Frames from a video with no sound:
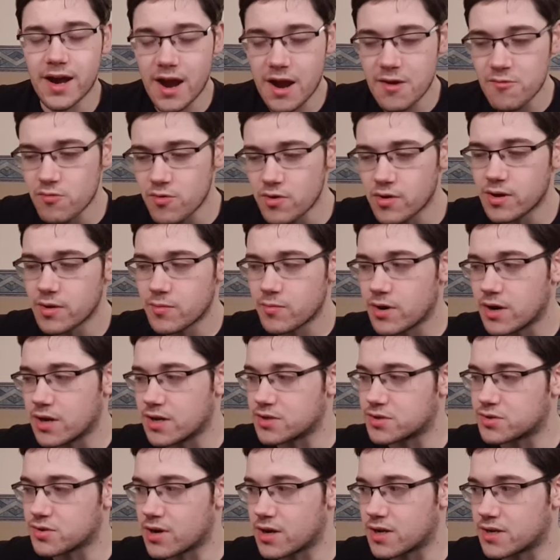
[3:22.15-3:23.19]
I really
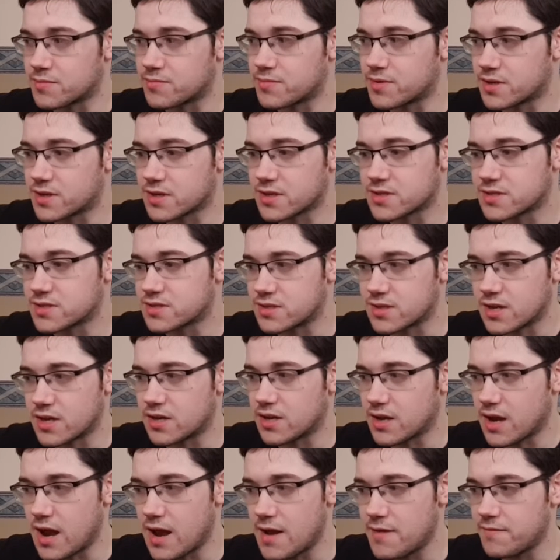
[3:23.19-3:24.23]
want to draw it because,
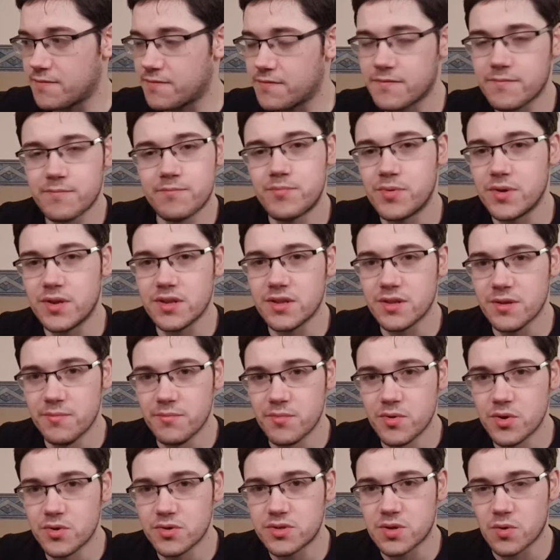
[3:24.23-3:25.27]
like, I've been in the
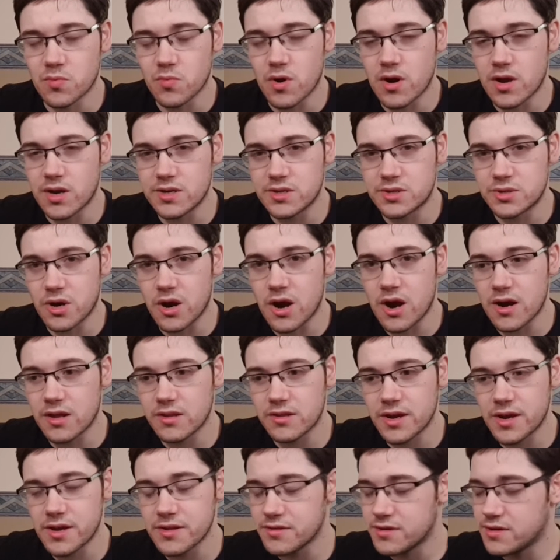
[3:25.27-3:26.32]
mood to want to draw
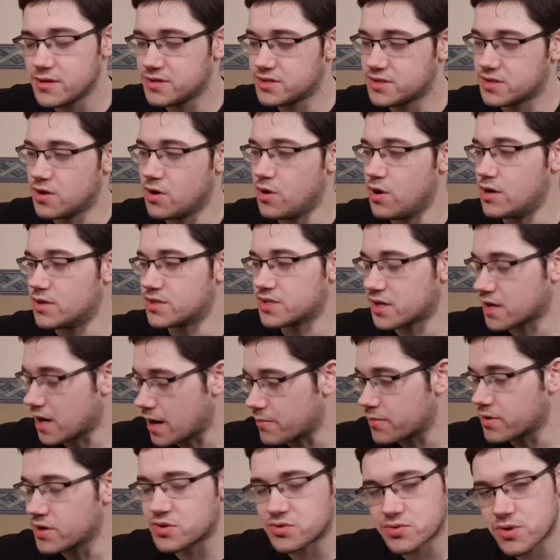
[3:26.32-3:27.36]
lately. So I was like,
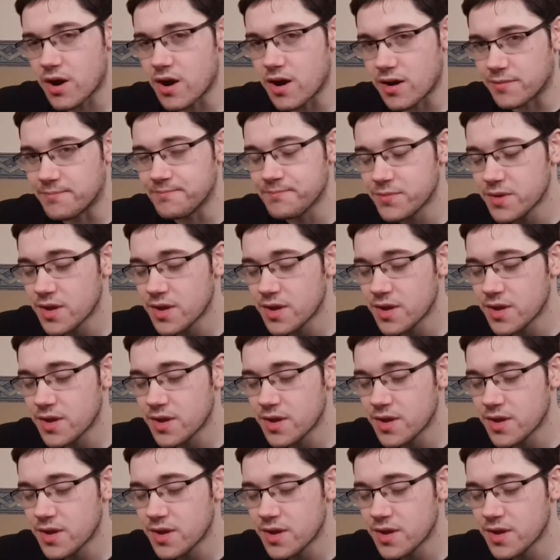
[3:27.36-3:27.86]
I'm going to draw.